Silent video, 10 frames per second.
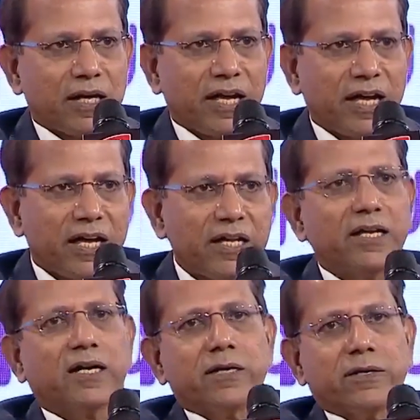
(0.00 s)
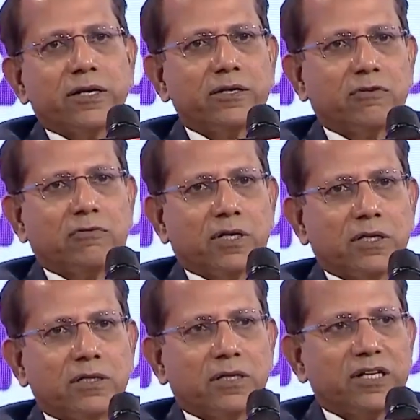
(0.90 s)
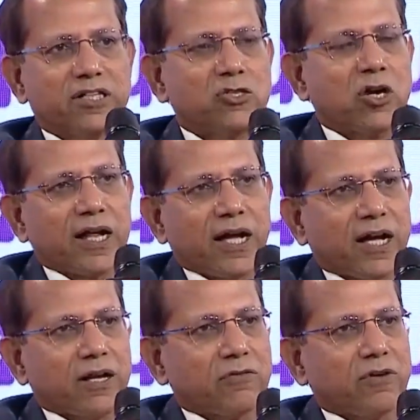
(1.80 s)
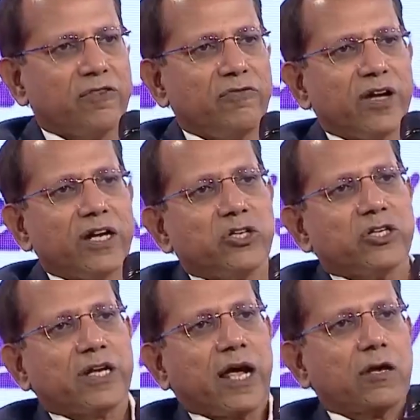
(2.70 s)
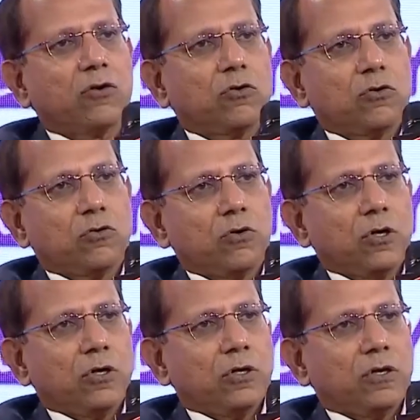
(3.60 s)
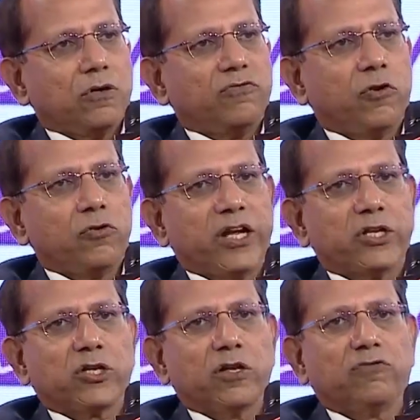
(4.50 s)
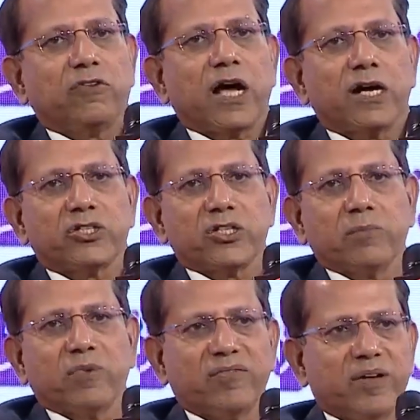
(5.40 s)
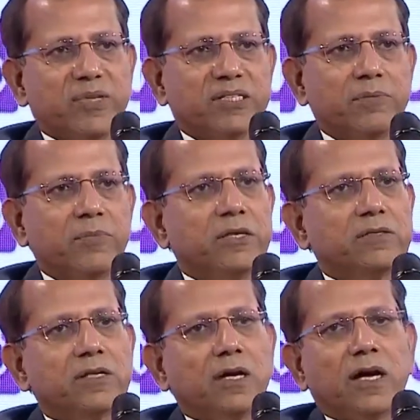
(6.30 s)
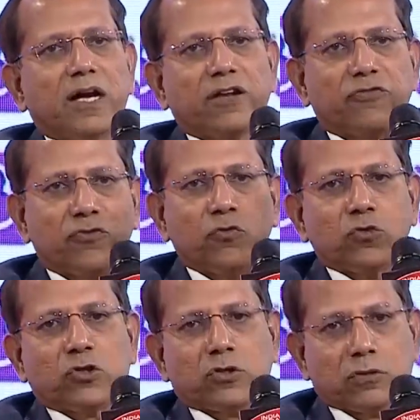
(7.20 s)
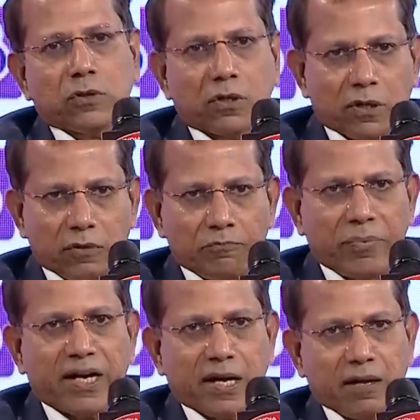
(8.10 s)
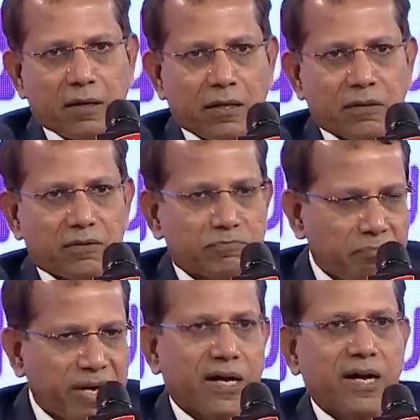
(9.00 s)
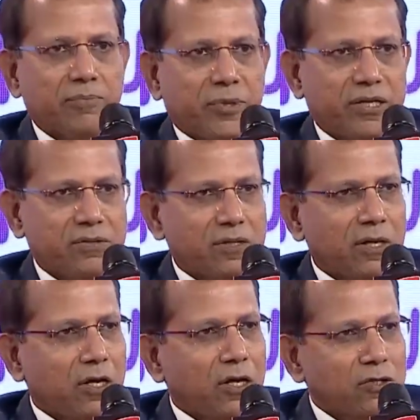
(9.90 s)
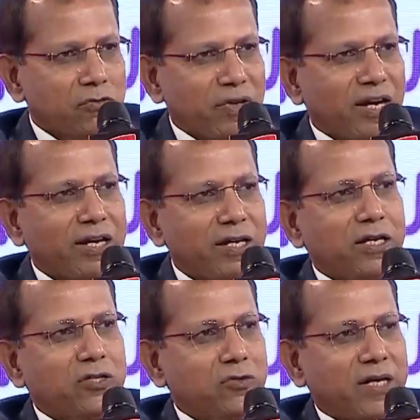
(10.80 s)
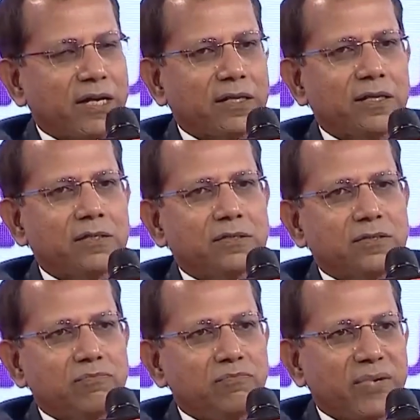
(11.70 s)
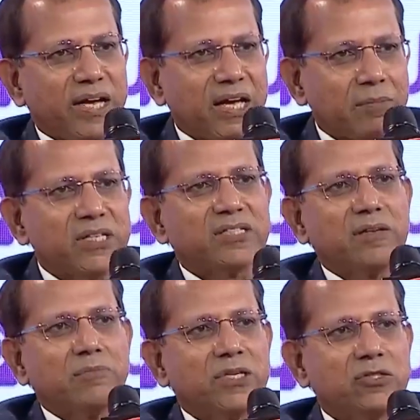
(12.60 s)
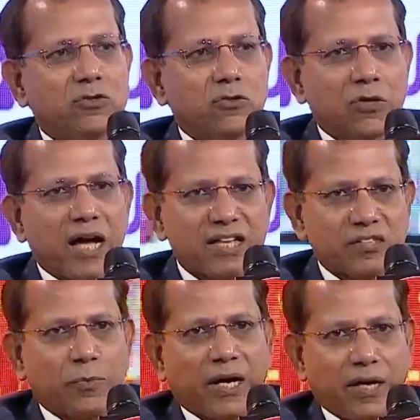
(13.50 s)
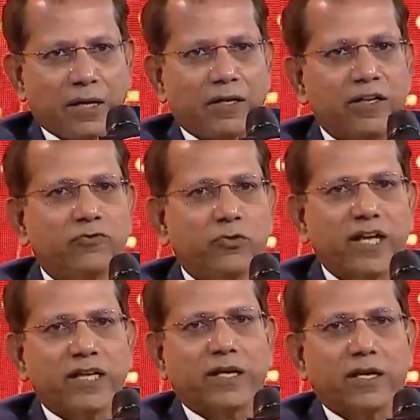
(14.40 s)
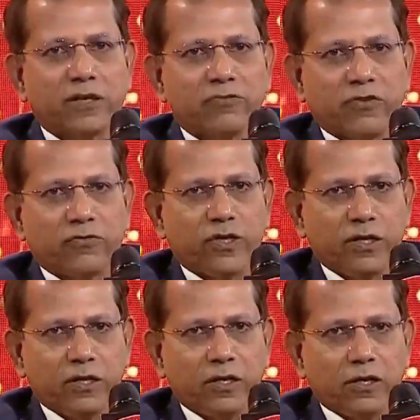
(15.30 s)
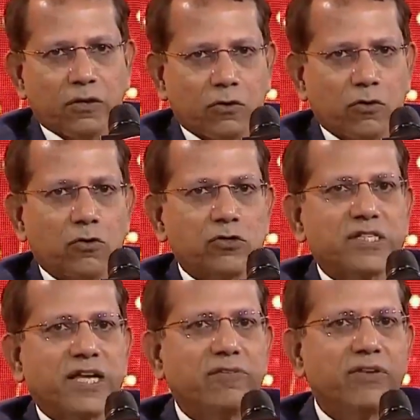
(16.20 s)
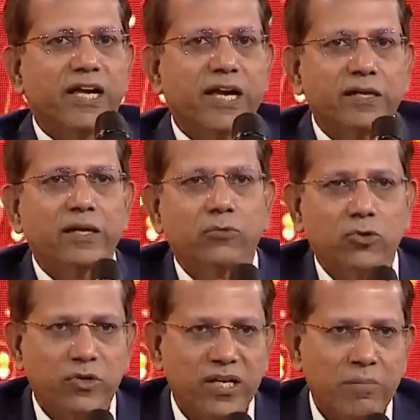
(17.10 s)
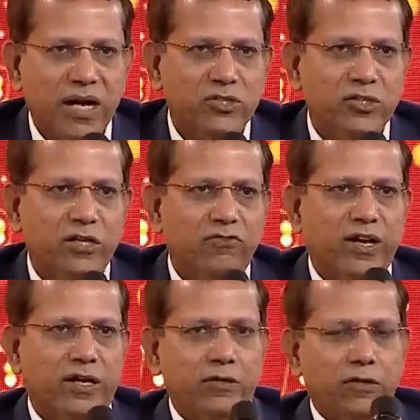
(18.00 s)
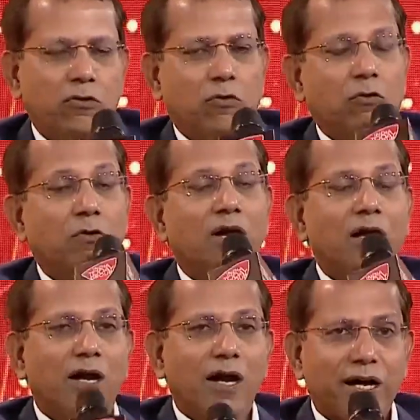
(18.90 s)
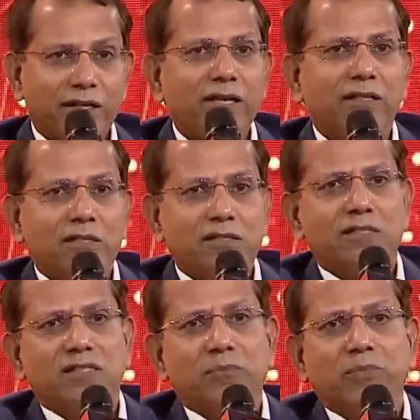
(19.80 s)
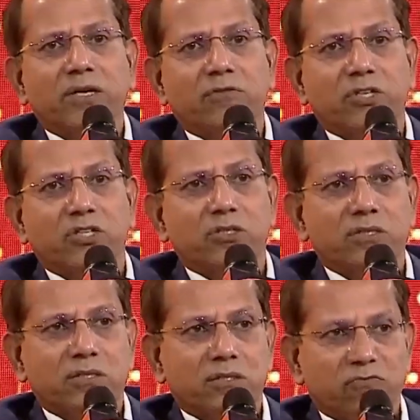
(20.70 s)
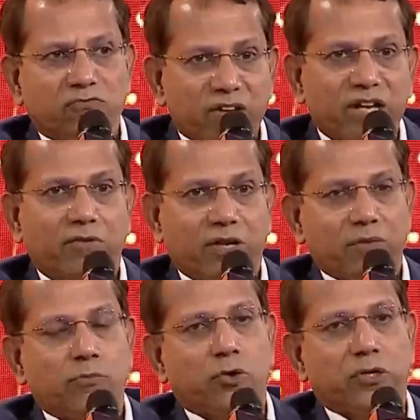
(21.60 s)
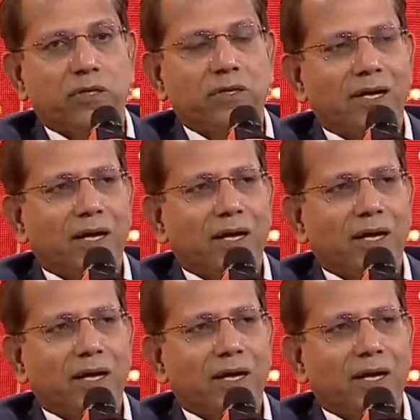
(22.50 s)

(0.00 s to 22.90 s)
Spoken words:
Any country in the world does not have a very shallow foundation of large number of MSMEs and a few big companies. So we really need to get these MSMEs to aspire. If today they are at 50 crores, can we get them to imagine at 500 crore? I think this is something which is very, very important.